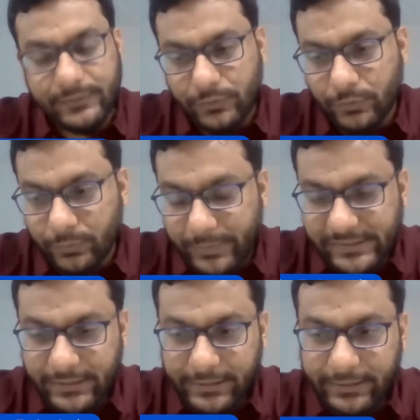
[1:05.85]
So
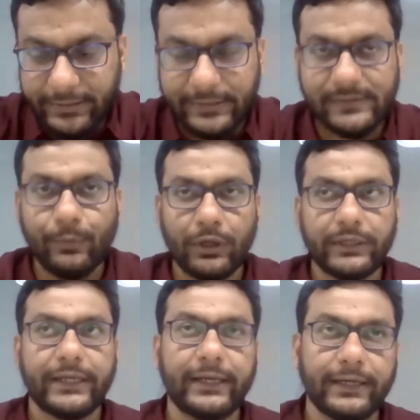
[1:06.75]
basically, in a
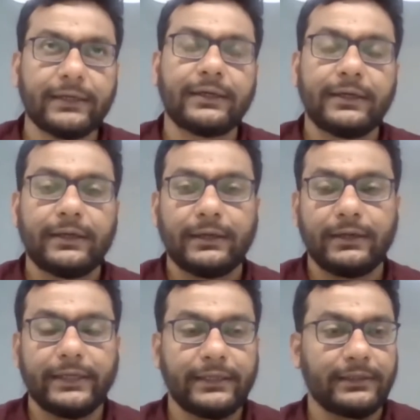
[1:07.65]
smaller area,
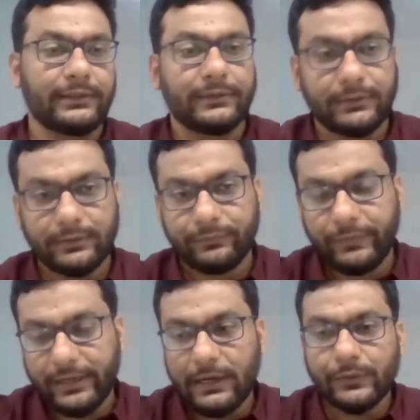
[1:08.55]
in a
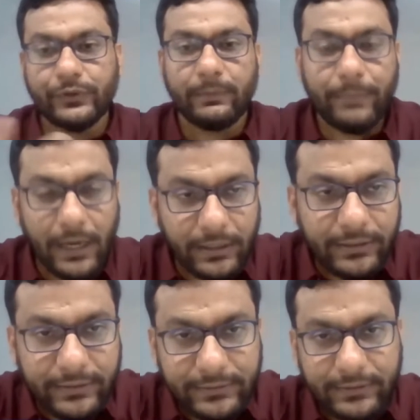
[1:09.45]
warehouse or a plant,
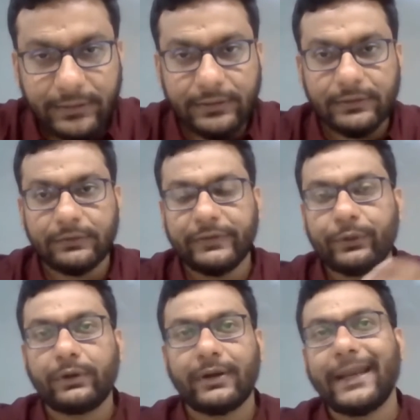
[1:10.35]
when
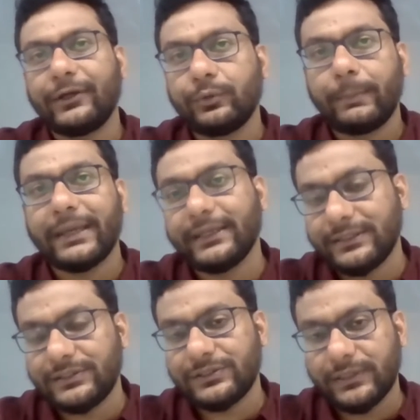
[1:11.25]
you are trying to
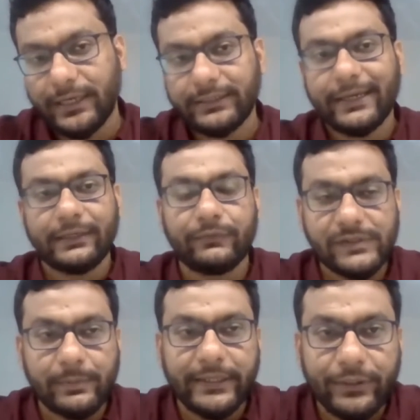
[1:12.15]
manage and get
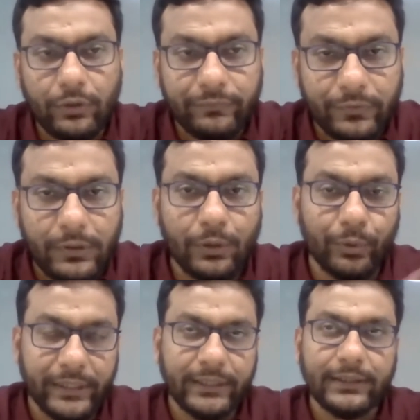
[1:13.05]
visibility of your
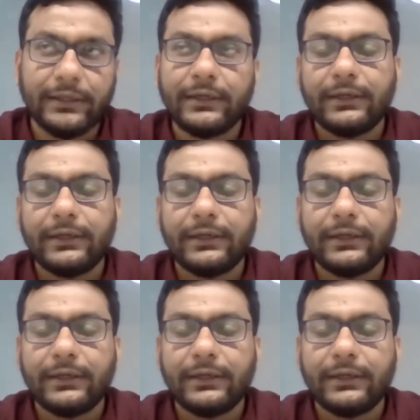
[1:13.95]
loading